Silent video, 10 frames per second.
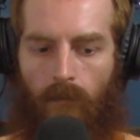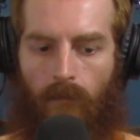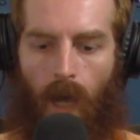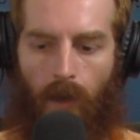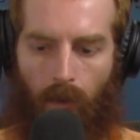
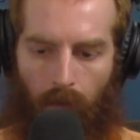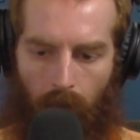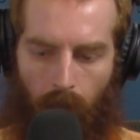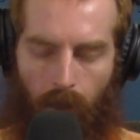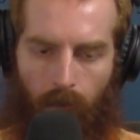another
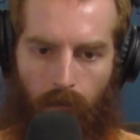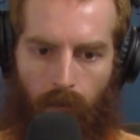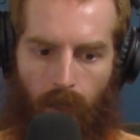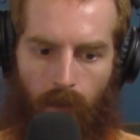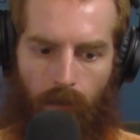thing is
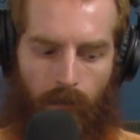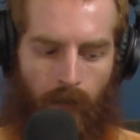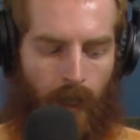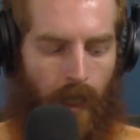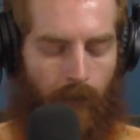
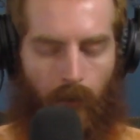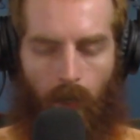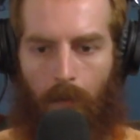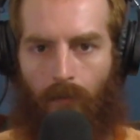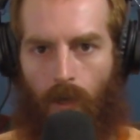if you're
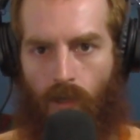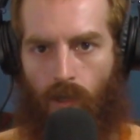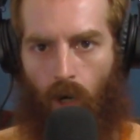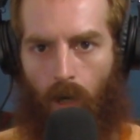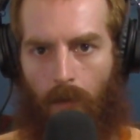going to be fishing
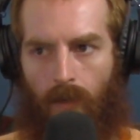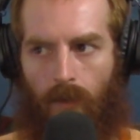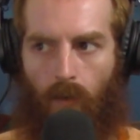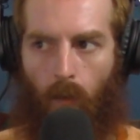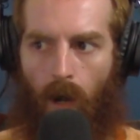
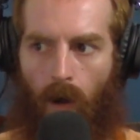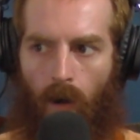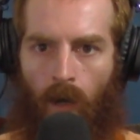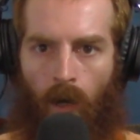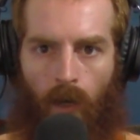tournaments to
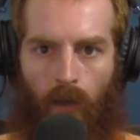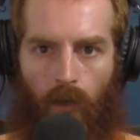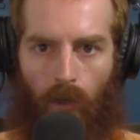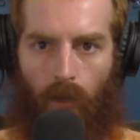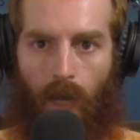where
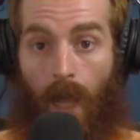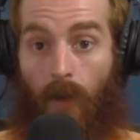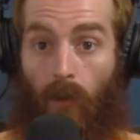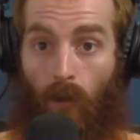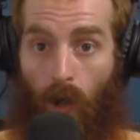you're going to
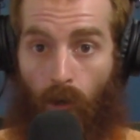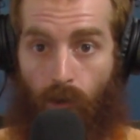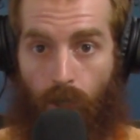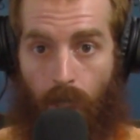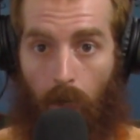have to
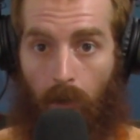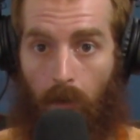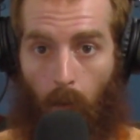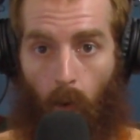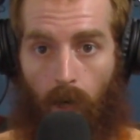launch during
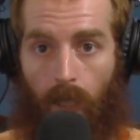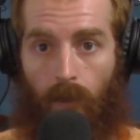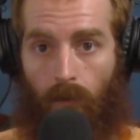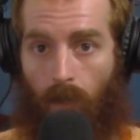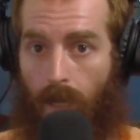the
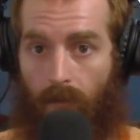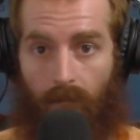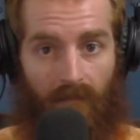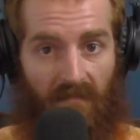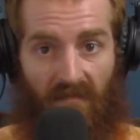morning, like
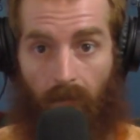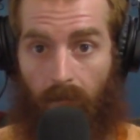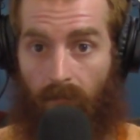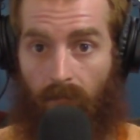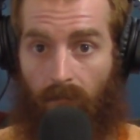
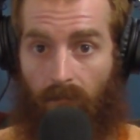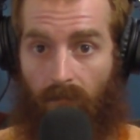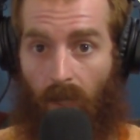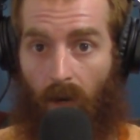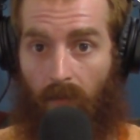
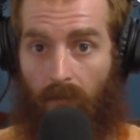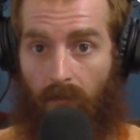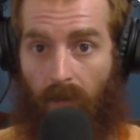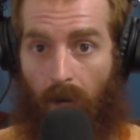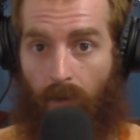
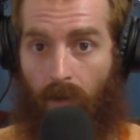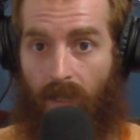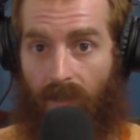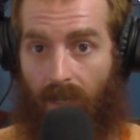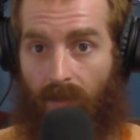
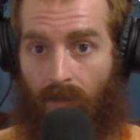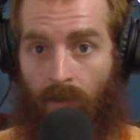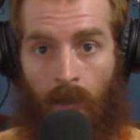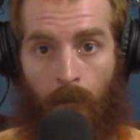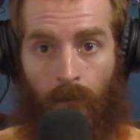5:30, 6.
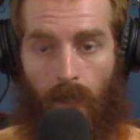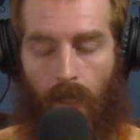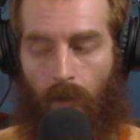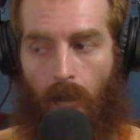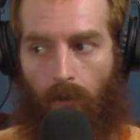
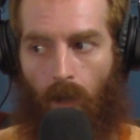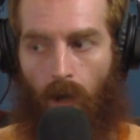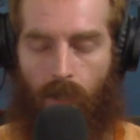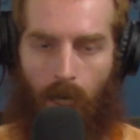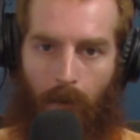If you have a
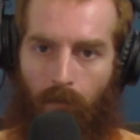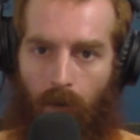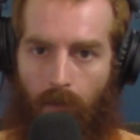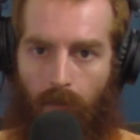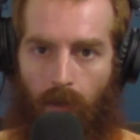launch time at
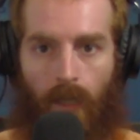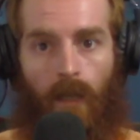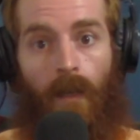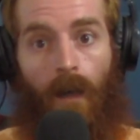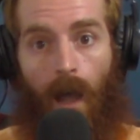5:30,
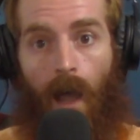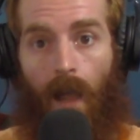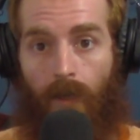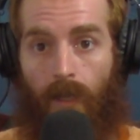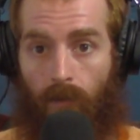
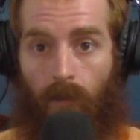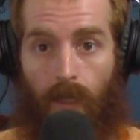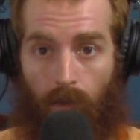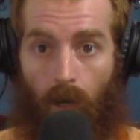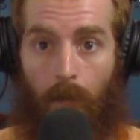obviously
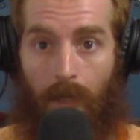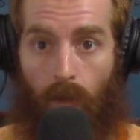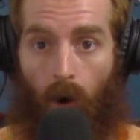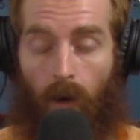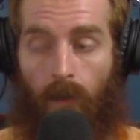it's going to be dark.